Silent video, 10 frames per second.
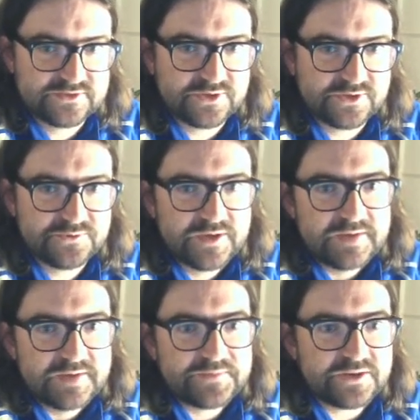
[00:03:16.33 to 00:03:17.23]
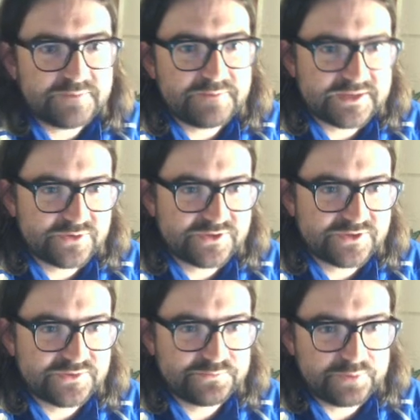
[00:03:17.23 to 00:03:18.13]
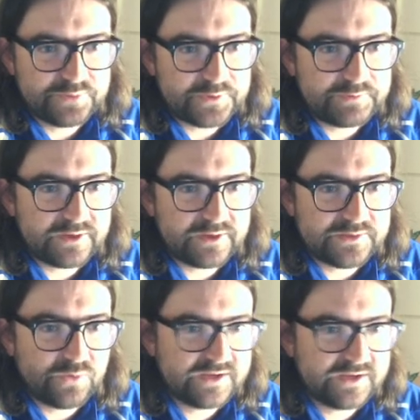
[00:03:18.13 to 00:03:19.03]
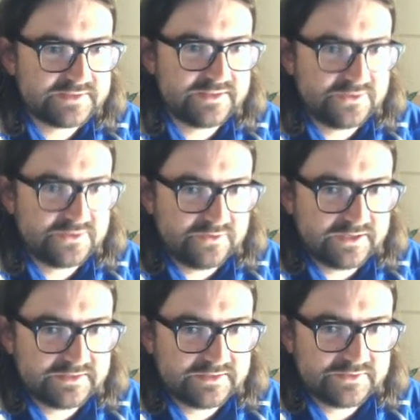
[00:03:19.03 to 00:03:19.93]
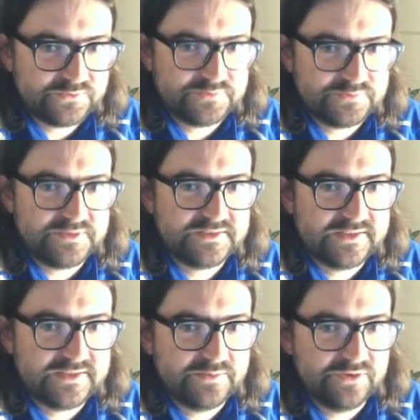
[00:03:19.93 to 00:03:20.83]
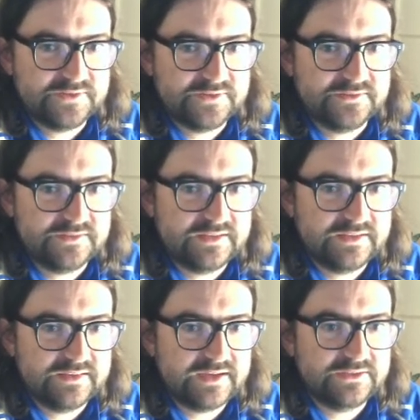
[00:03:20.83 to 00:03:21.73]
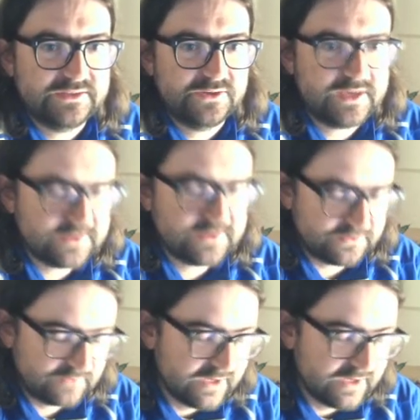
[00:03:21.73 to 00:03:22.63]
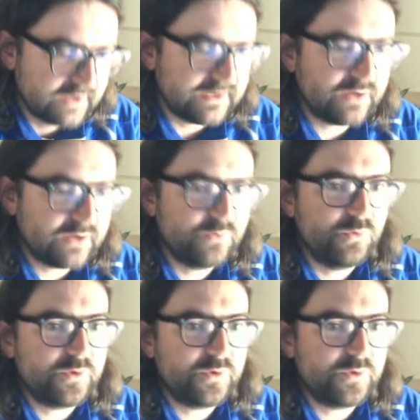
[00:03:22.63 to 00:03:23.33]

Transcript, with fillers: So the kind of begs questions partly why a statue like this was being celebrated in that location. Now, what